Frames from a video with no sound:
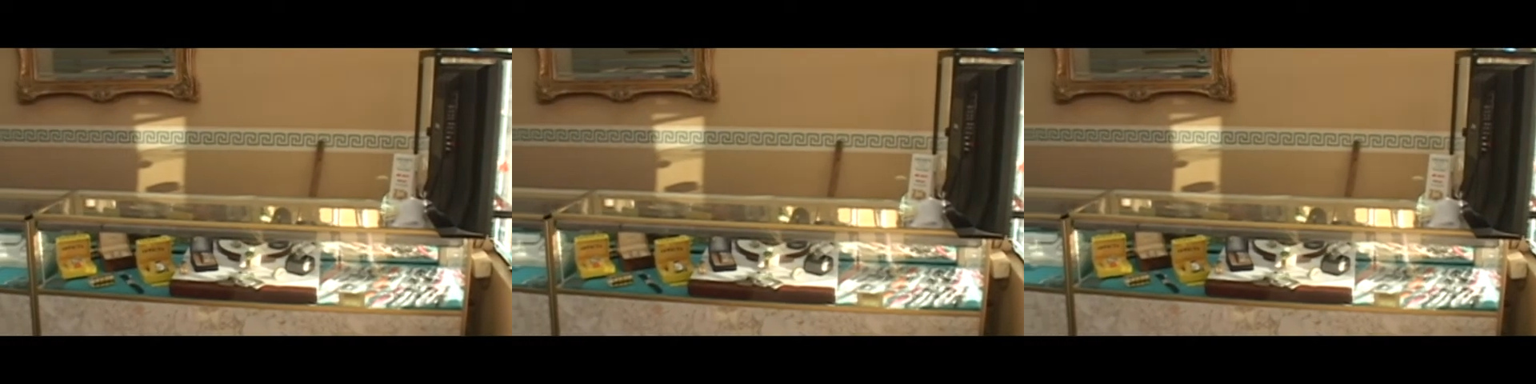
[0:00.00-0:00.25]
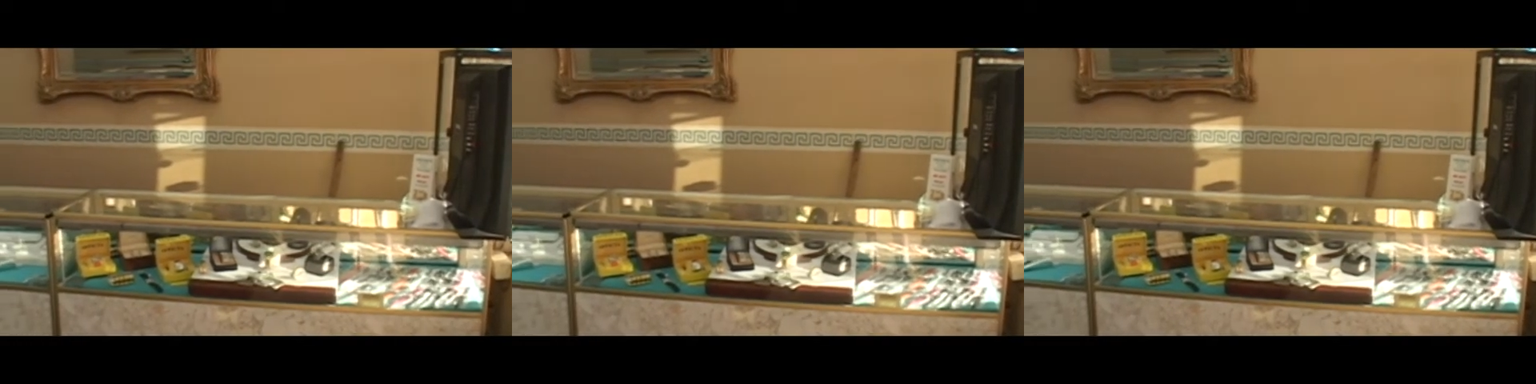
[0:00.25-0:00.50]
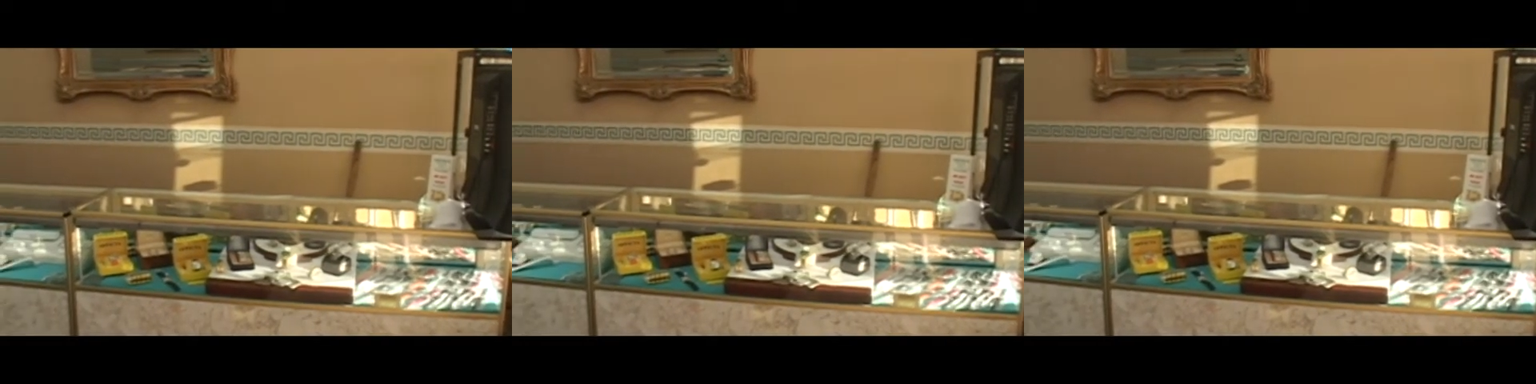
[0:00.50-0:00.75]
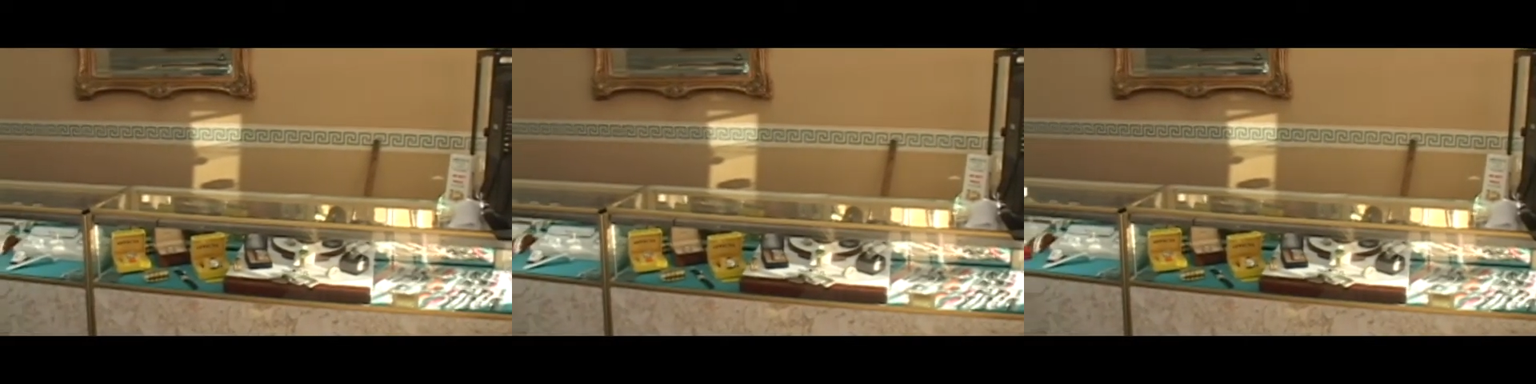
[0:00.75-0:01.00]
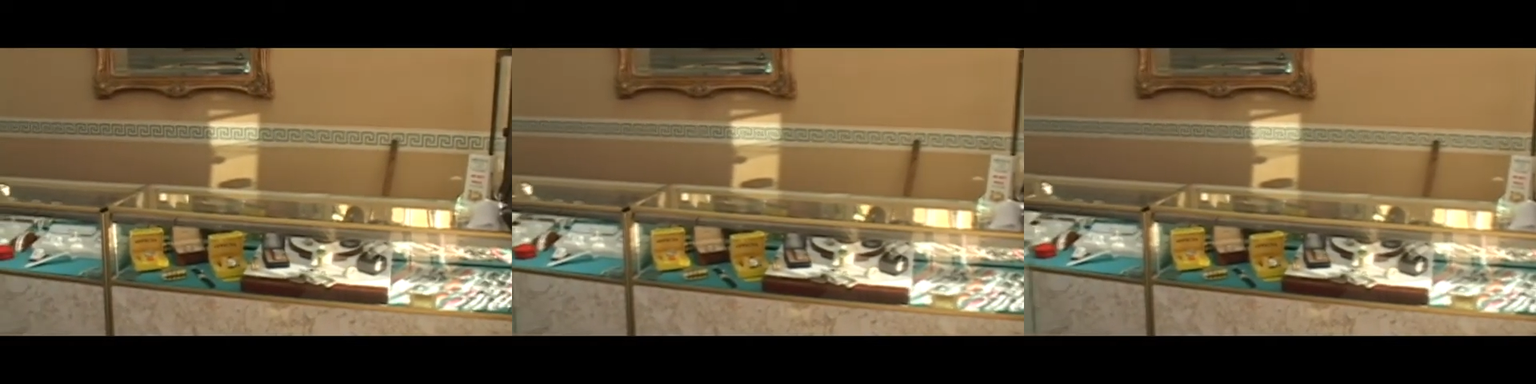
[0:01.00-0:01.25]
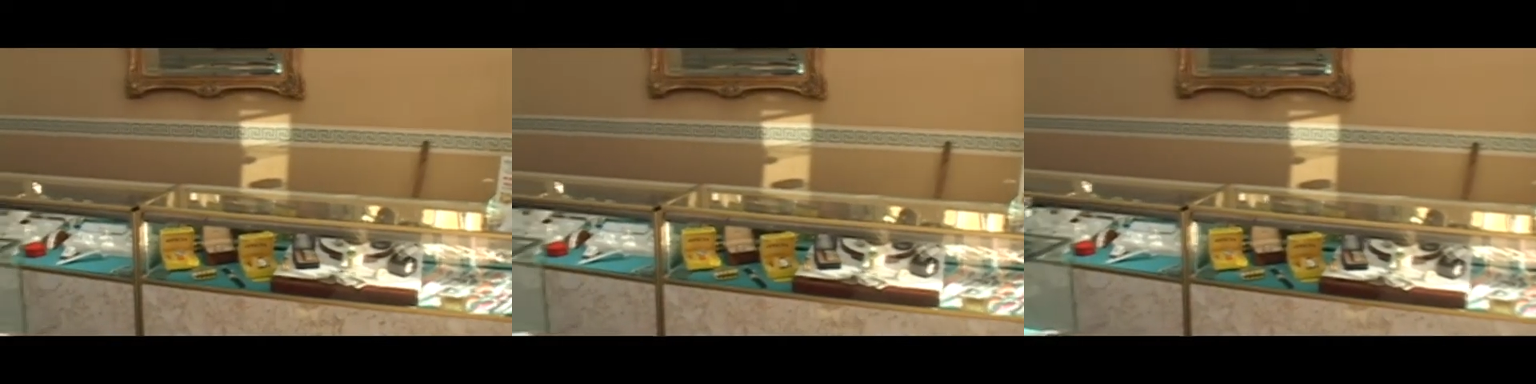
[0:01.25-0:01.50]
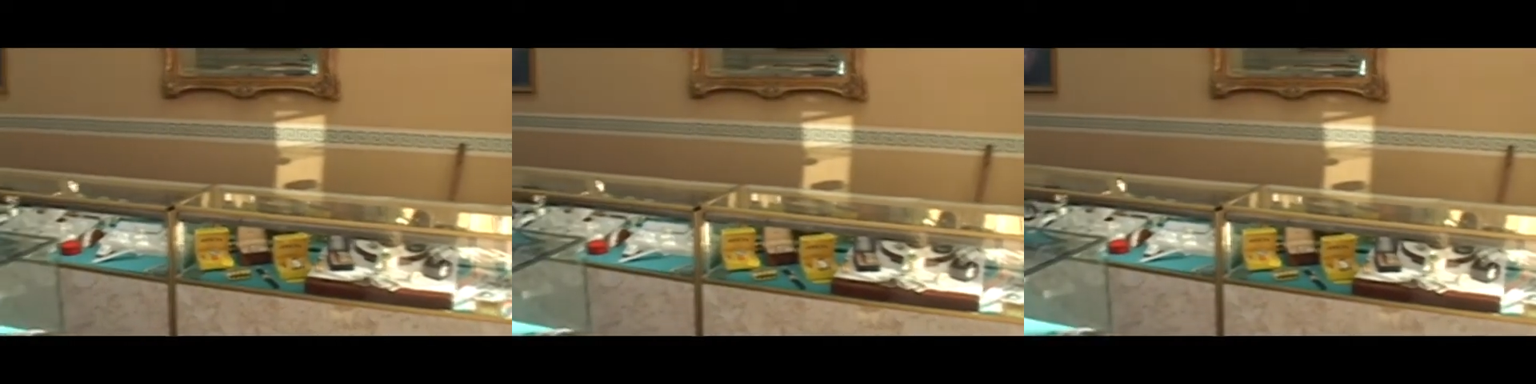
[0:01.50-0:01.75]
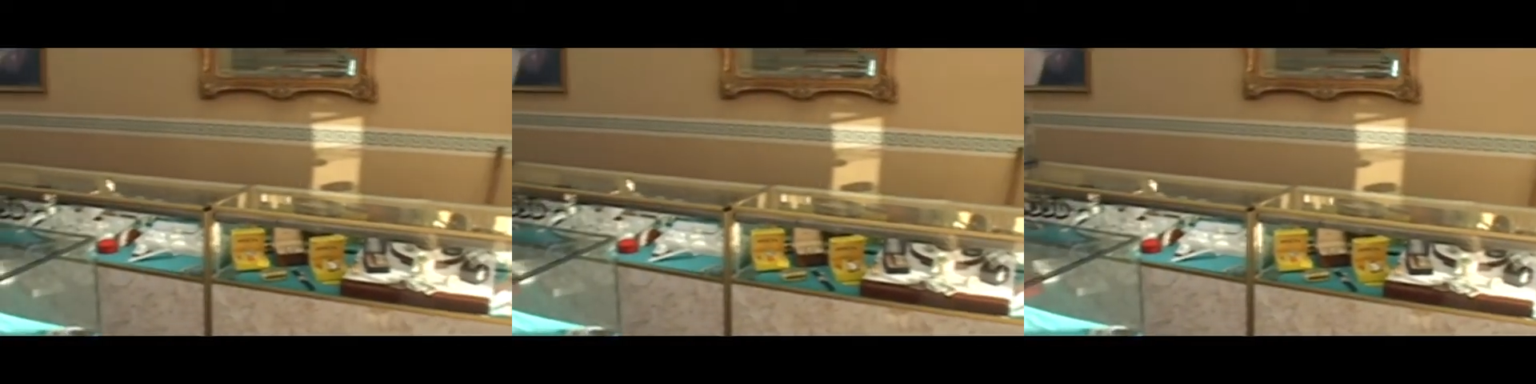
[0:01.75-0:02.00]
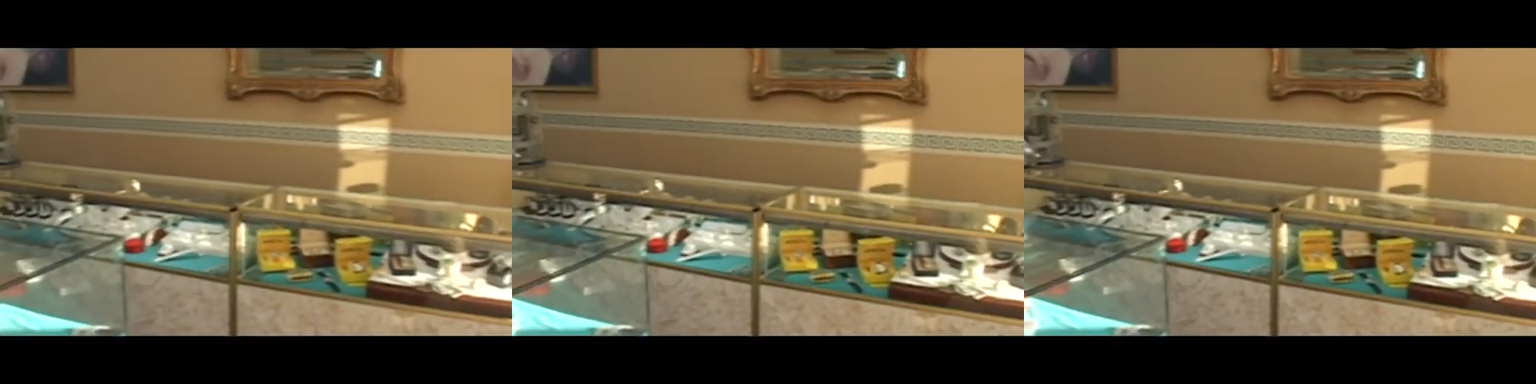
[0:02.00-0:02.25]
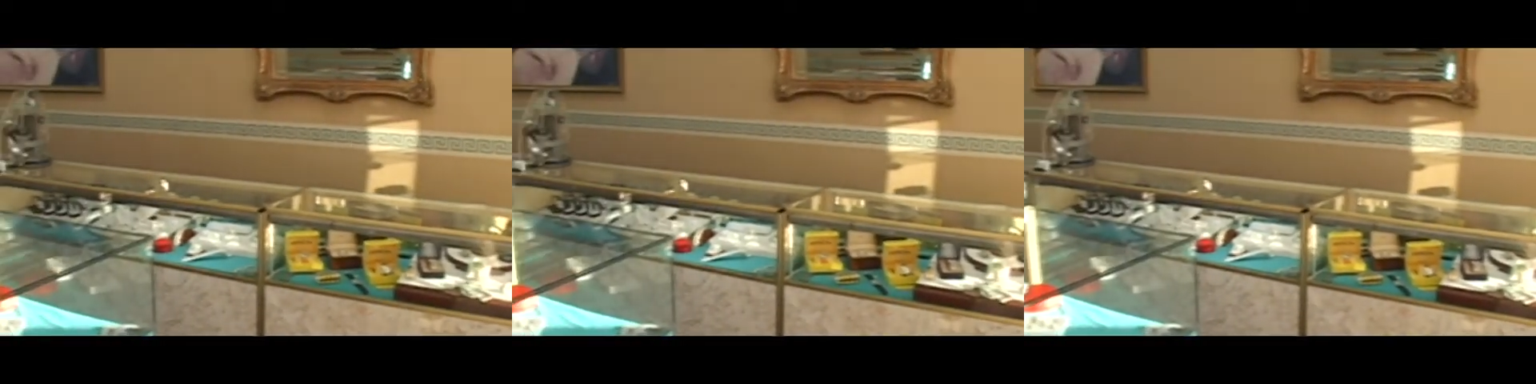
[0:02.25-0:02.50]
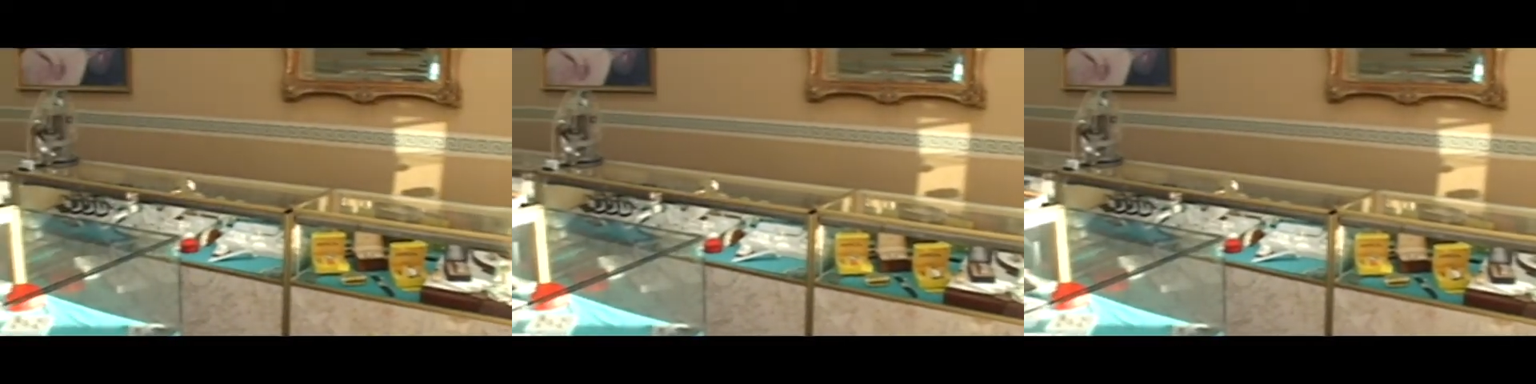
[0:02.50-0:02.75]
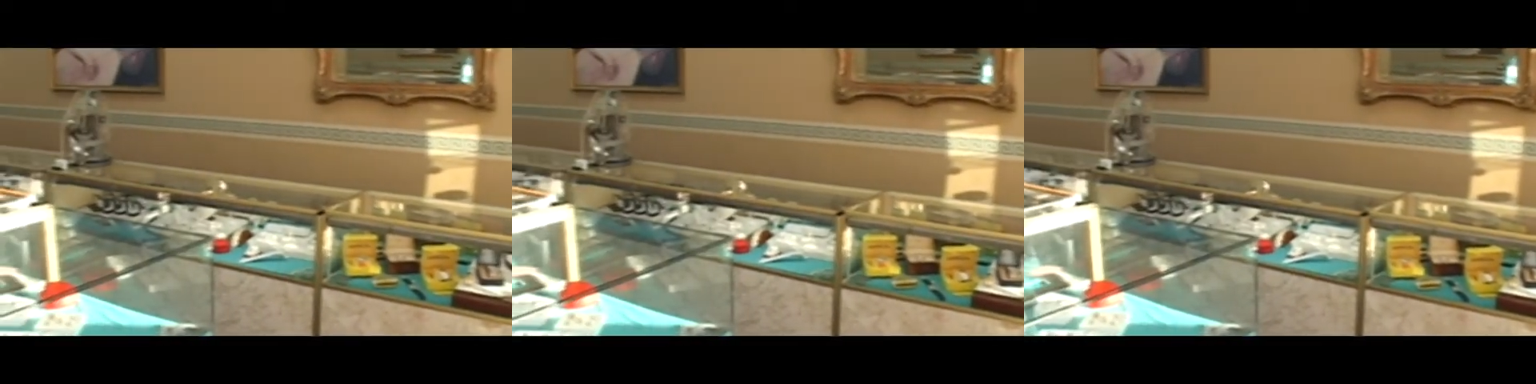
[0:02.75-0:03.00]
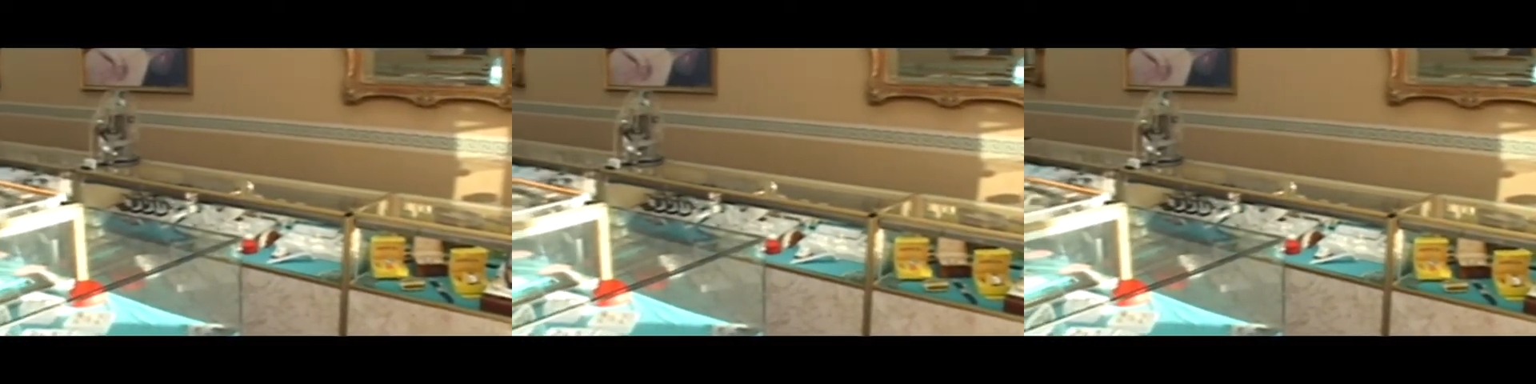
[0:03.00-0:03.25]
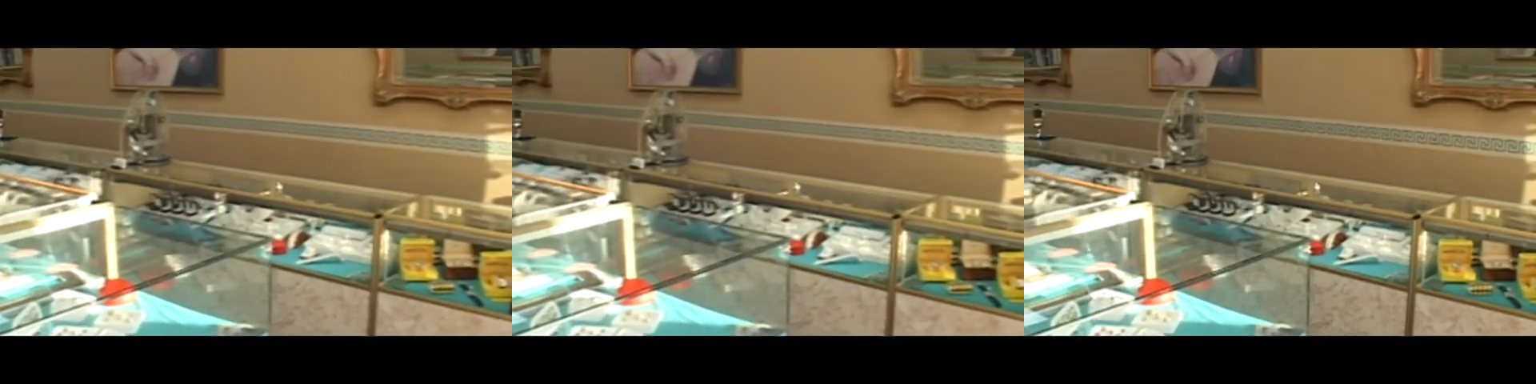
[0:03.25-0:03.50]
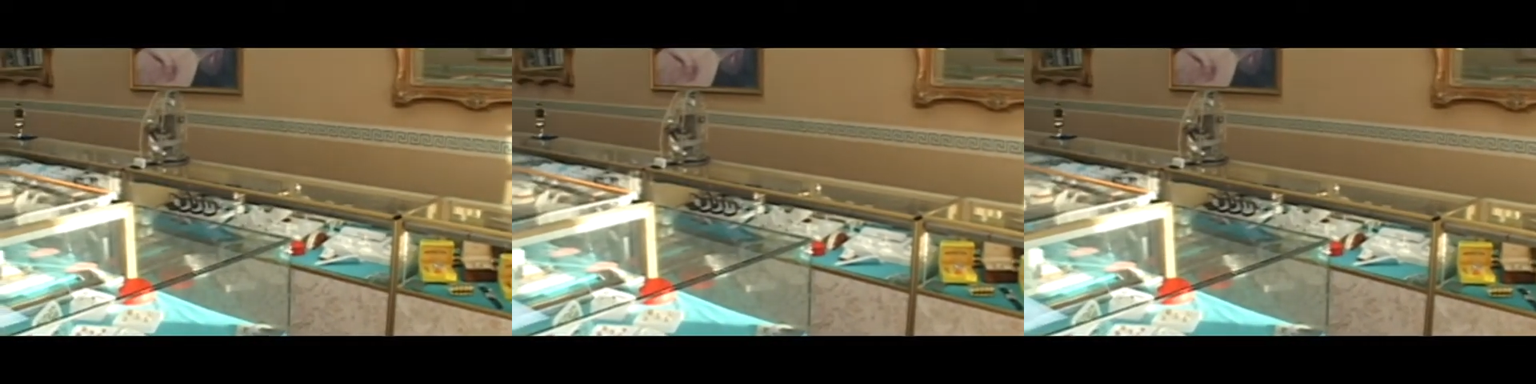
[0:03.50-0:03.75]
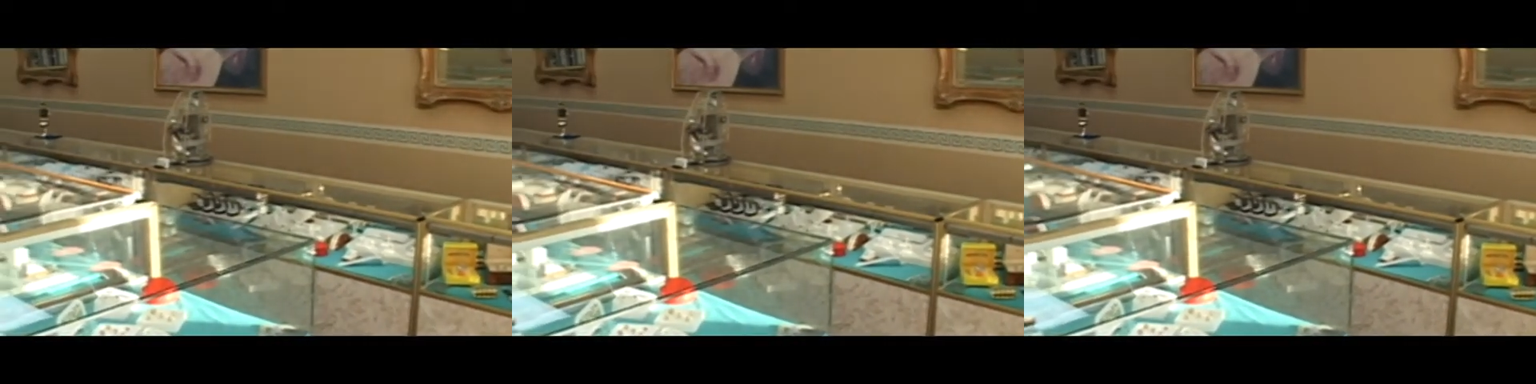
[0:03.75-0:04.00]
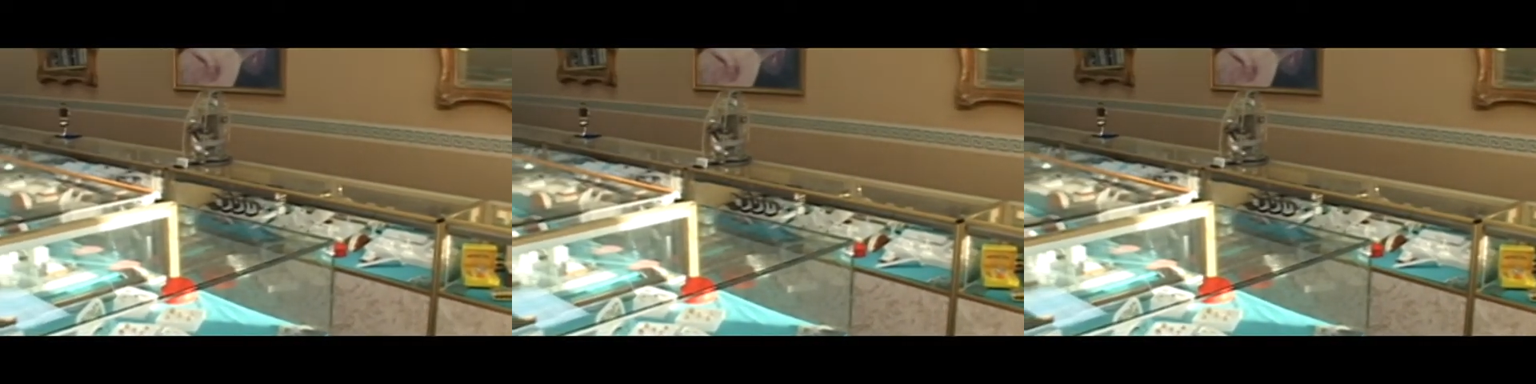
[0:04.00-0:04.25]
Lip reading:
[unreadable: no face in view]